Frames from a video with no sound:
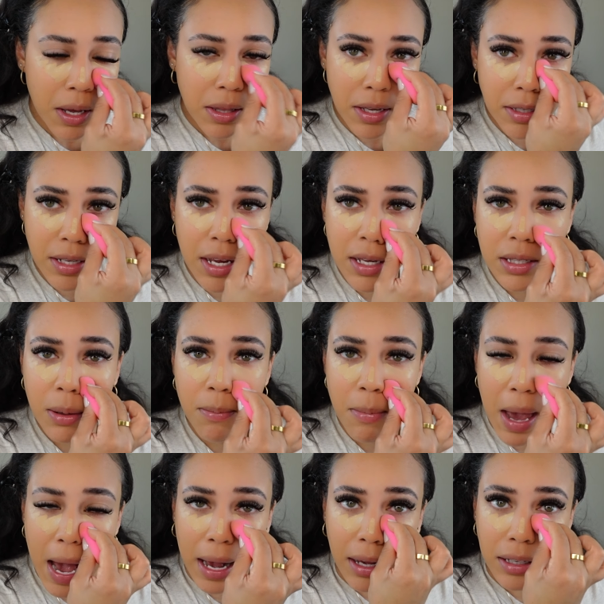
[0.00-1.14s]
This is a
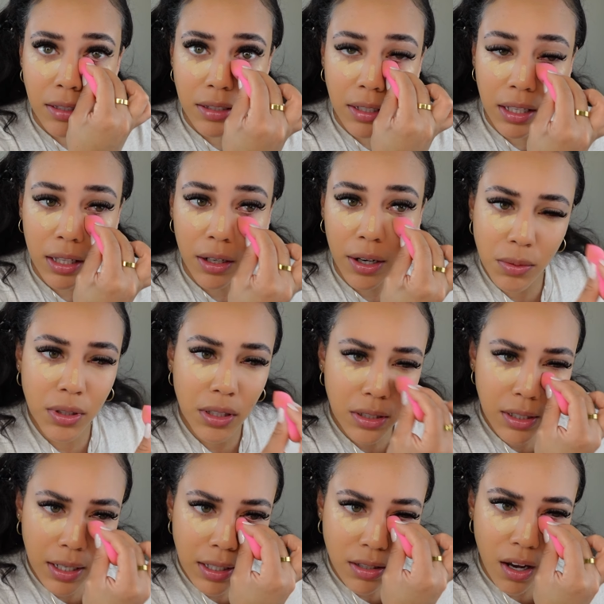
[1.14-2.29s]
matte concealer. This one looks
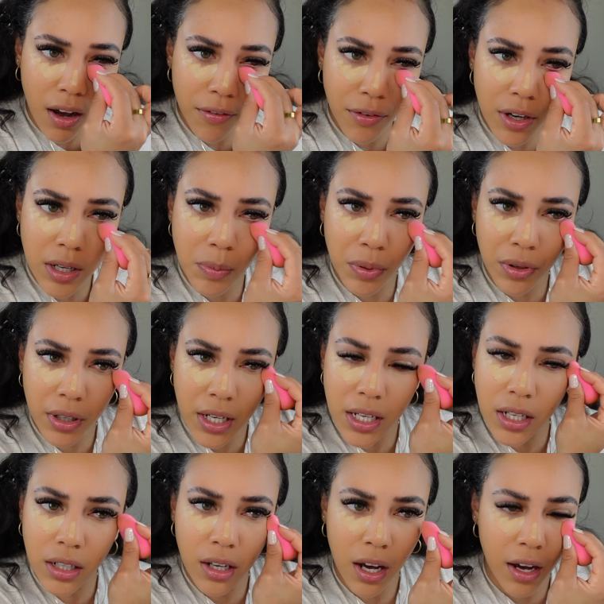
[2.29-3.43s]
like it's offering pretty
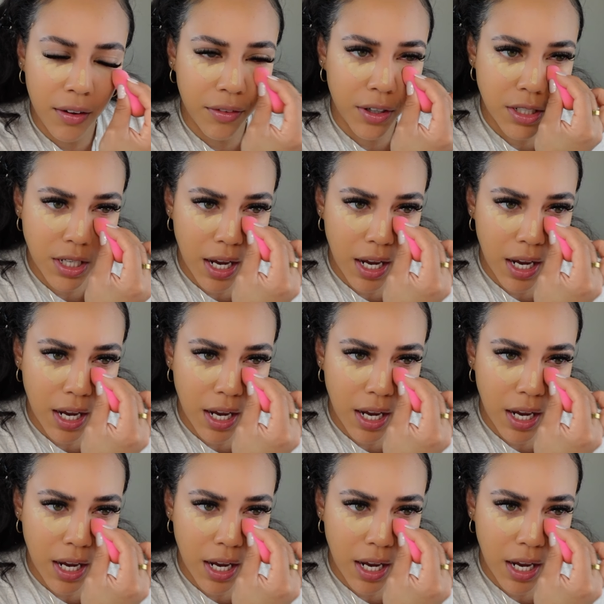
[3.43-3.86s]
good coverage